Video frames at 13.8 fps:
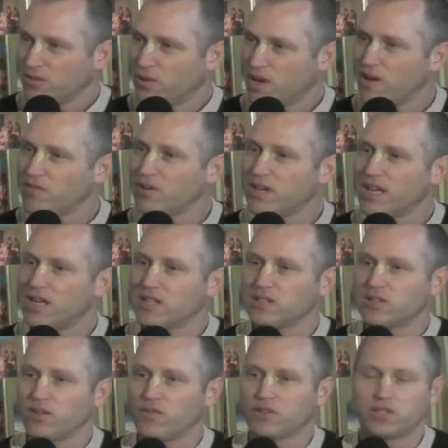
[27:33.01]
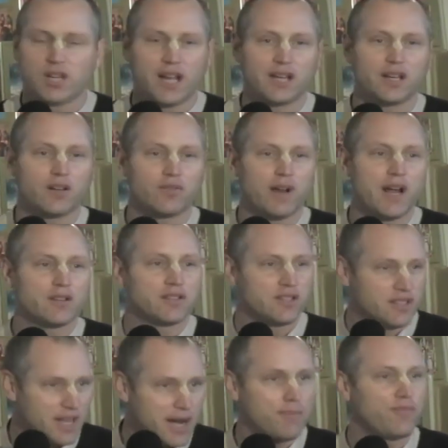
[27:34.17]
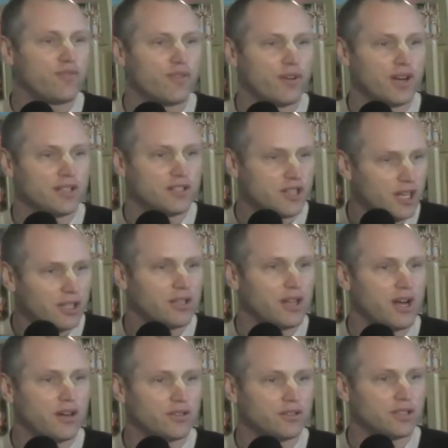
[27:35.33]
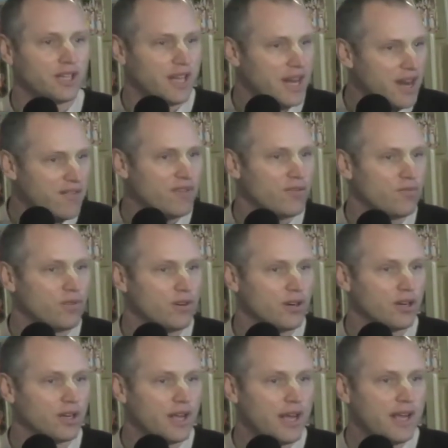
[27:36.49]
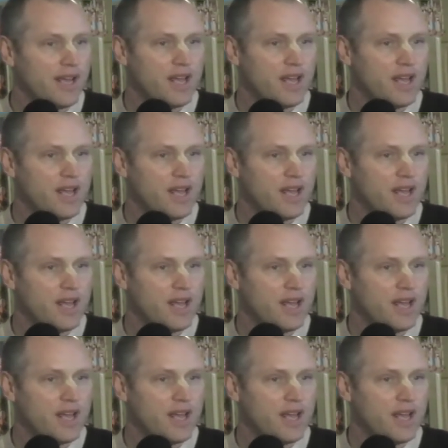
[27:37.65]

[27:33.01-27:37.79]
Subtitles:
Whatever it is, if you're chanting around, sit up for it. Sit close. Get every word.